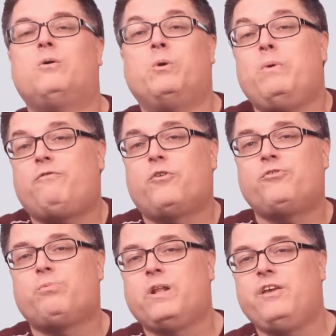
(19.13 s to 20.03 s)
When we
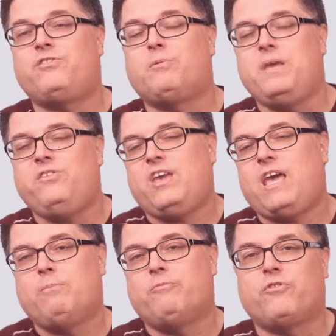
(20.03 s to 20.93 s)
first released the PC
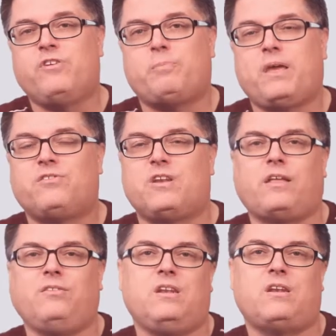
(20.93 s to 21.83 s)
game FreeSpace in
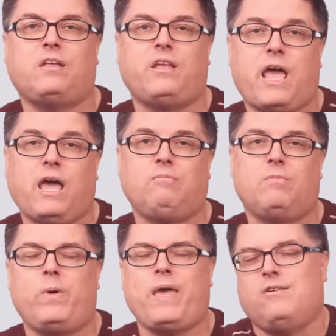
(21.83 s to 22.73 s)
1998,
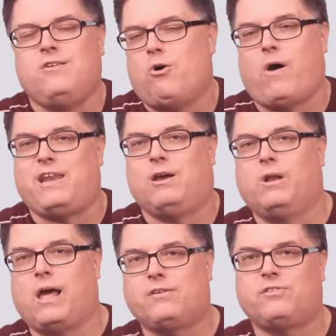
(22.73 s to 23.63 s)
we had no idea it
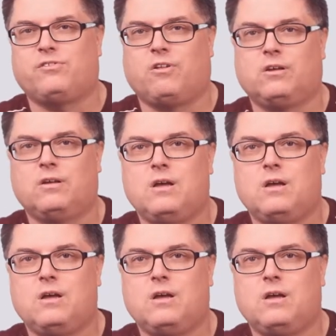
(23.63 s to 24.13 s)
would last this long.